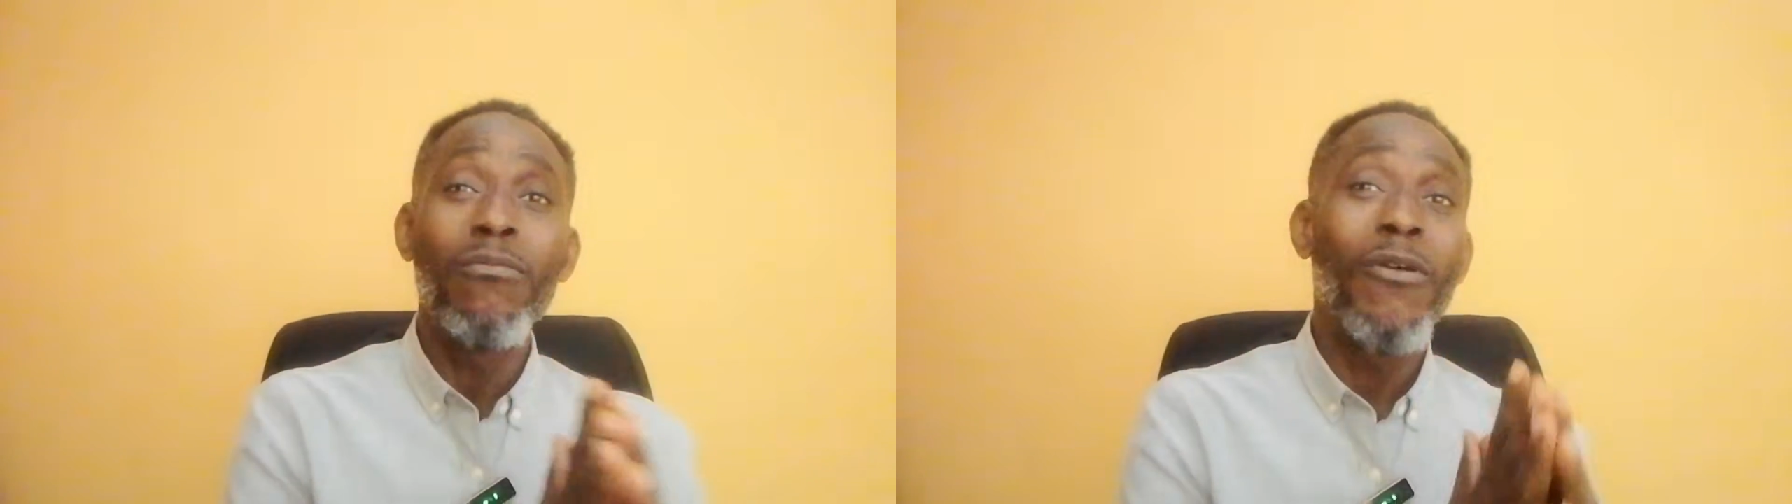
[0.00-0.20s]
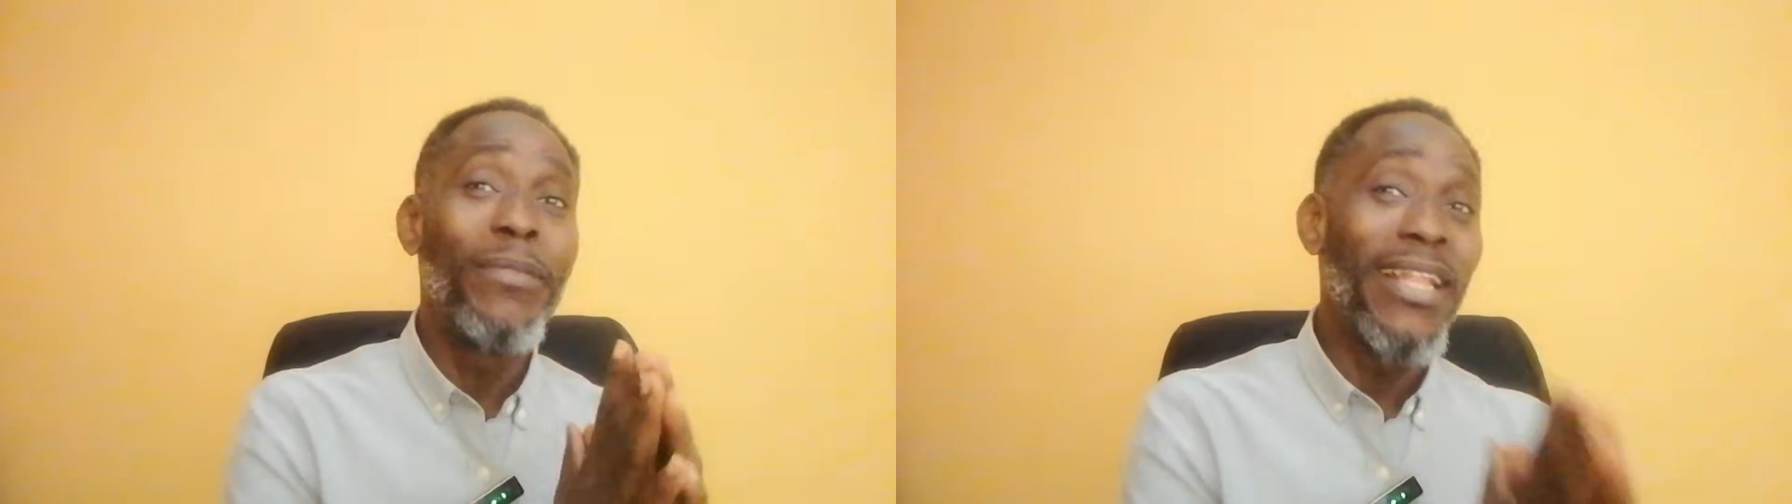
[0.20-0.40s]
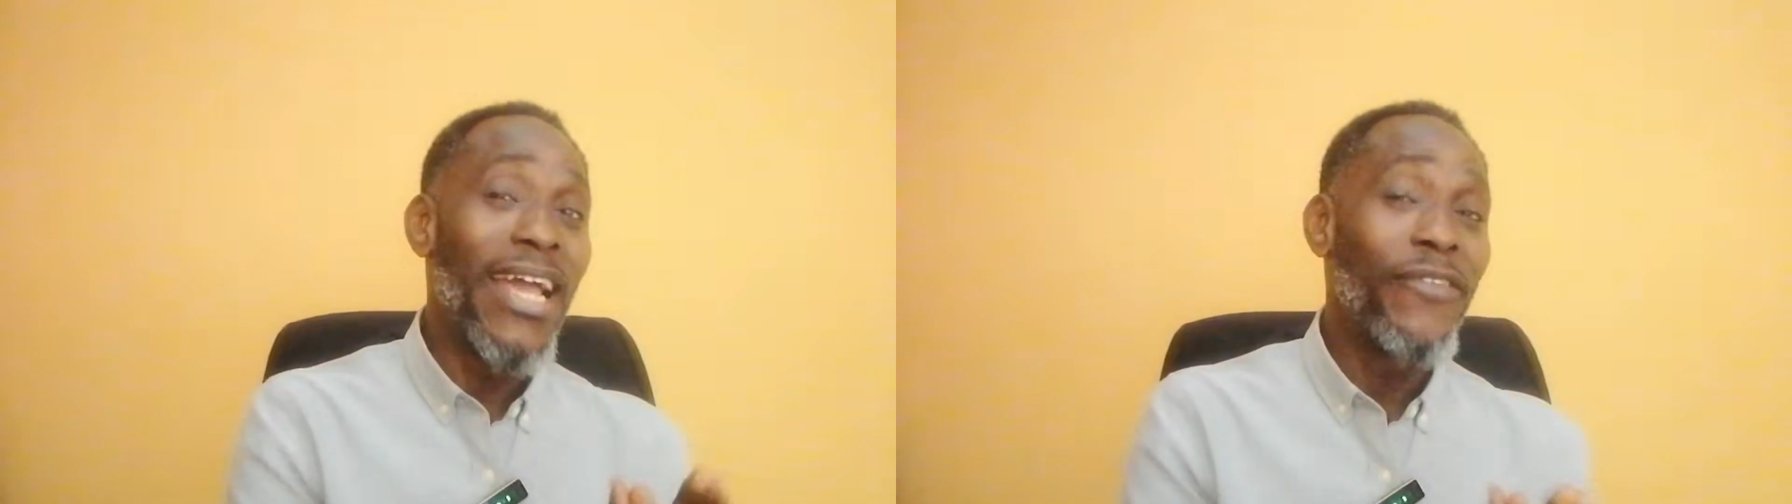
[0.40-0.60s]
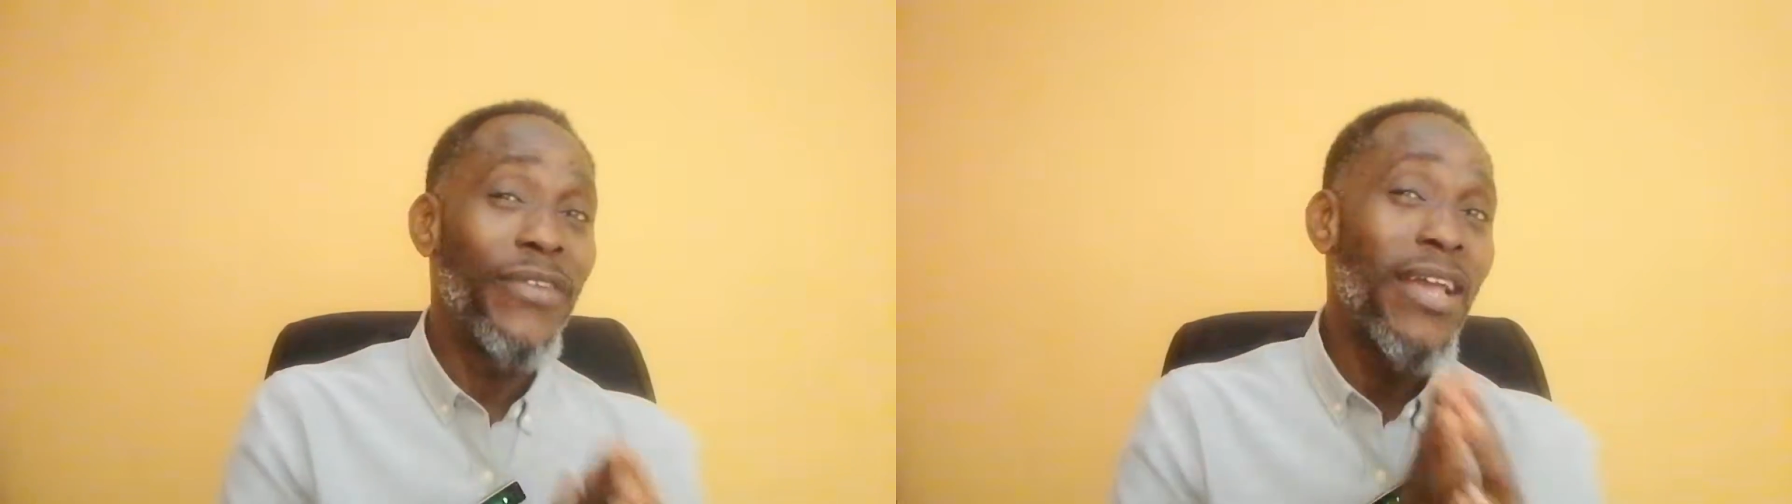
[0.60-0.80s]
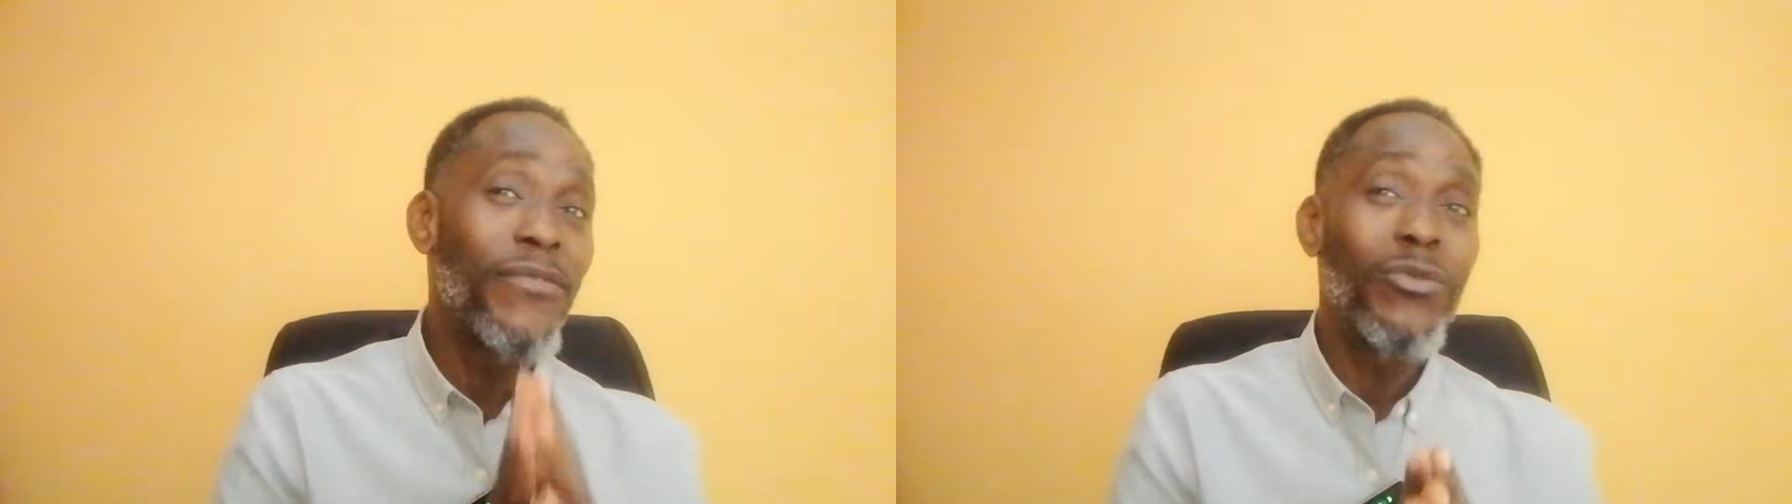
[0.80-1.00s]
up live
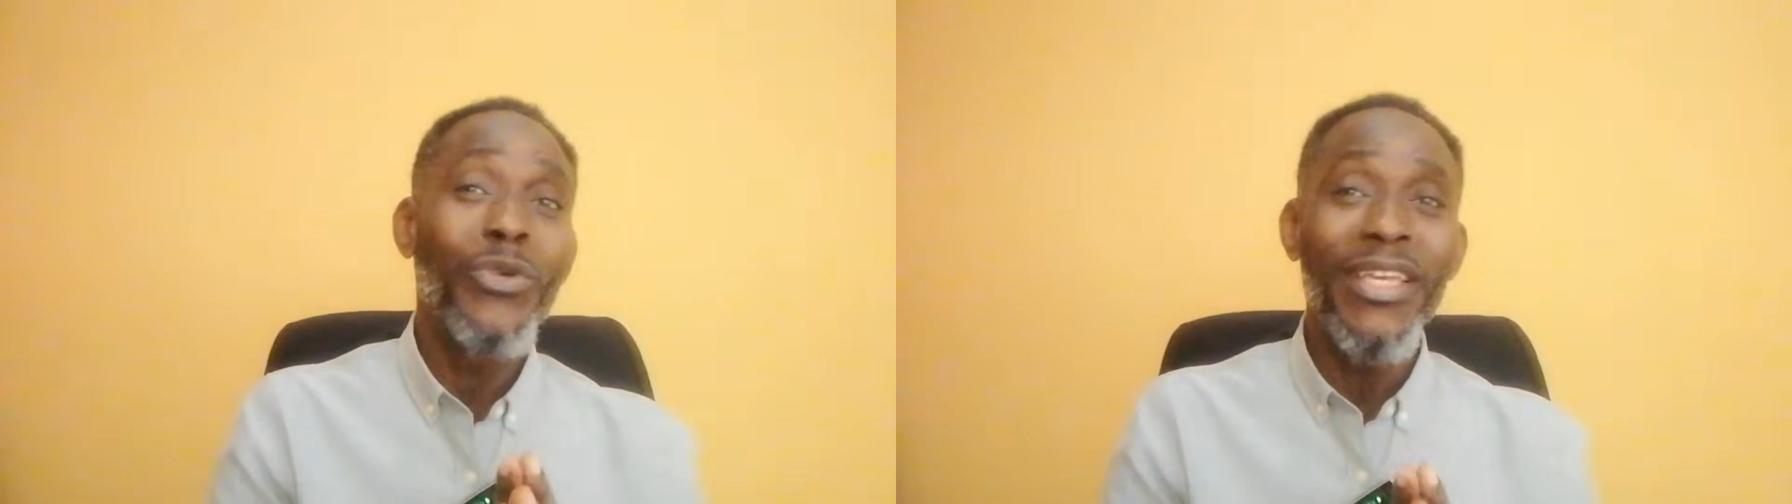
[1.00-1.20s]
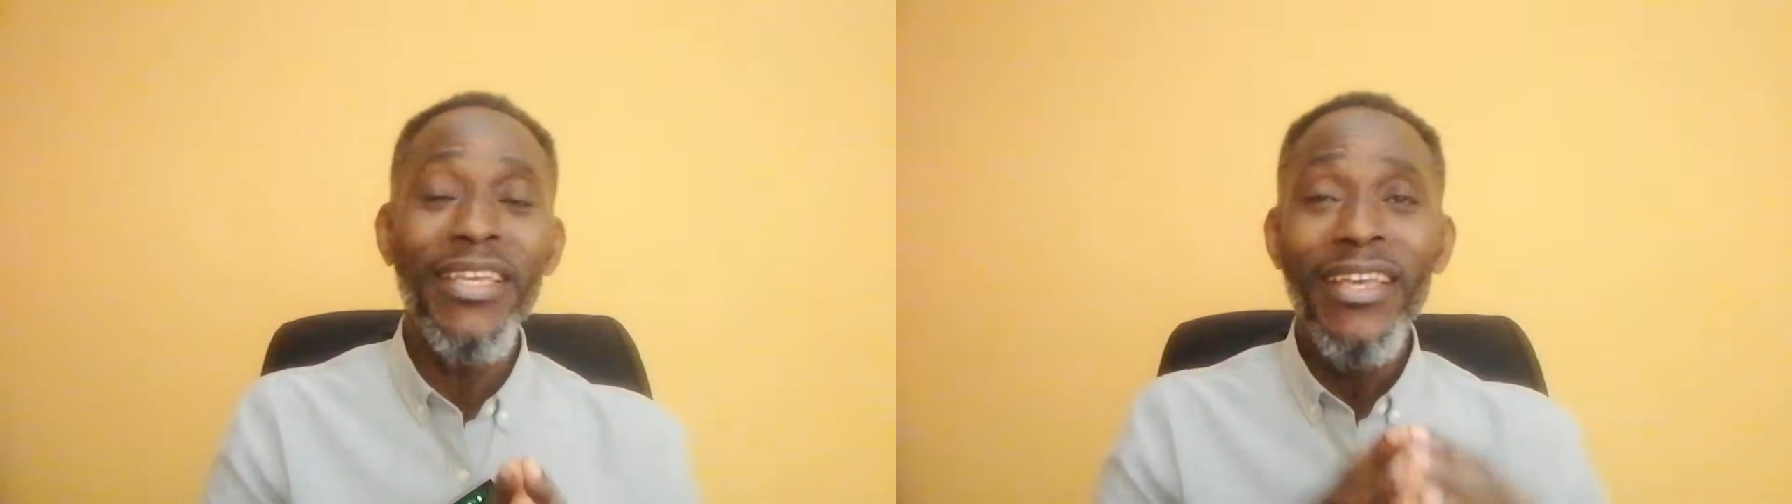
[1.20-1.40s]
every week